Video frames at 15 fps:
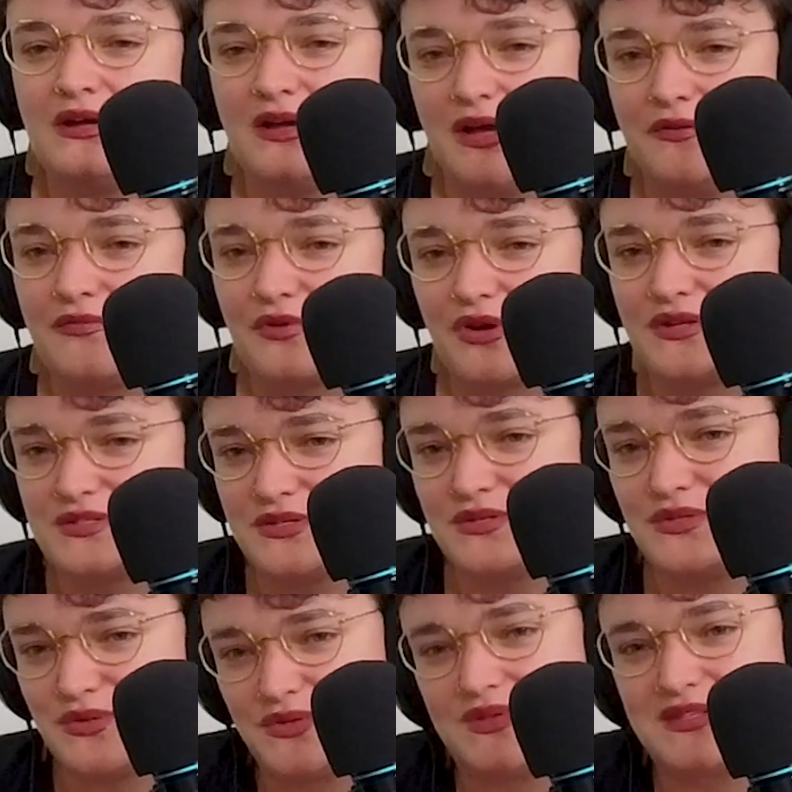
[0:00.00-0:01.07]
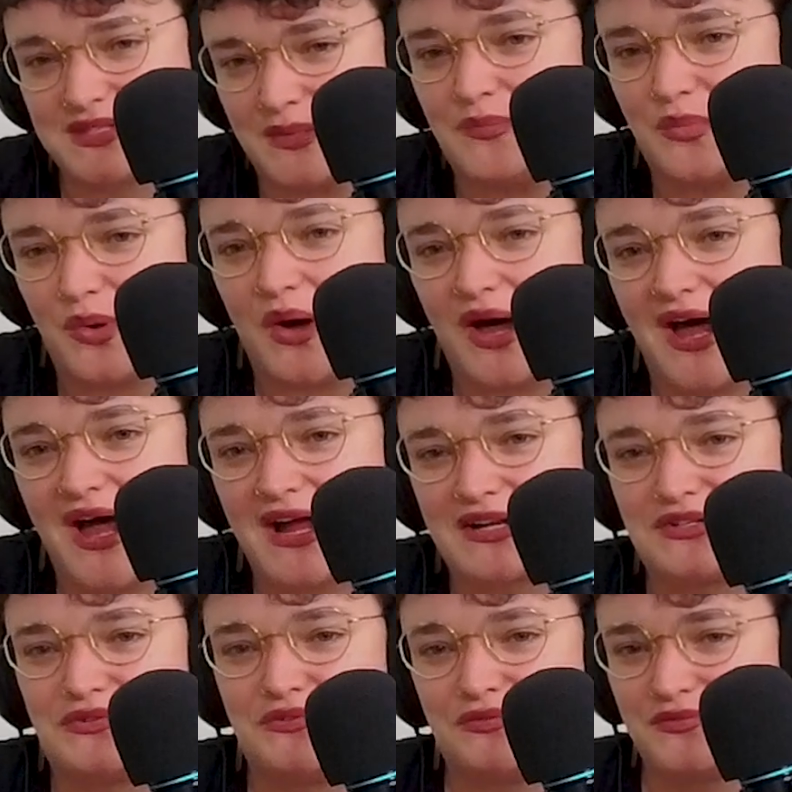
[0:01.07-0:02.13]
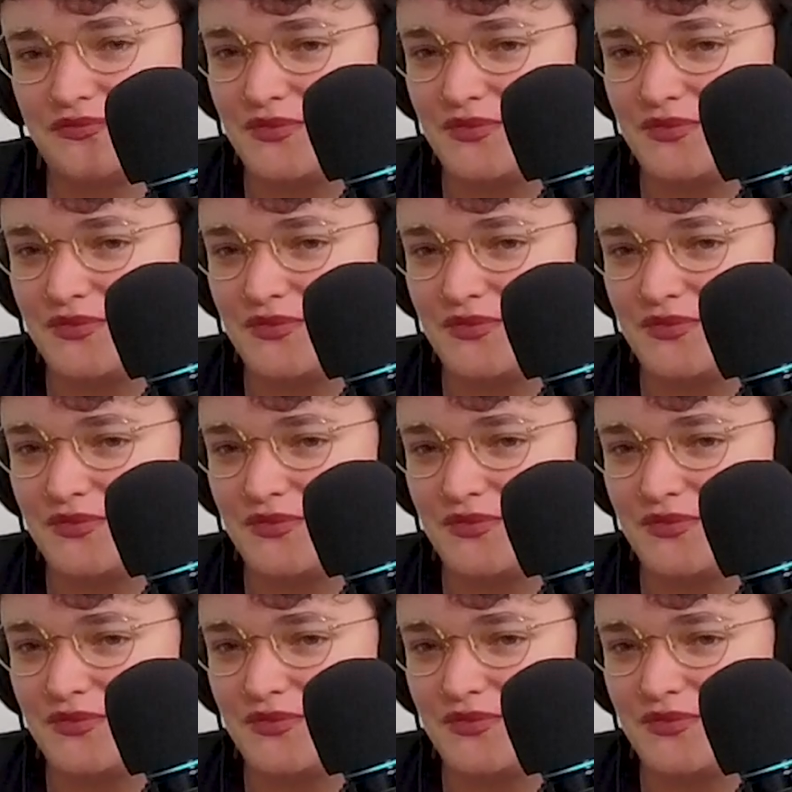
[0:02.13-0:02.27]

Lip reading: And for us to do this simple act of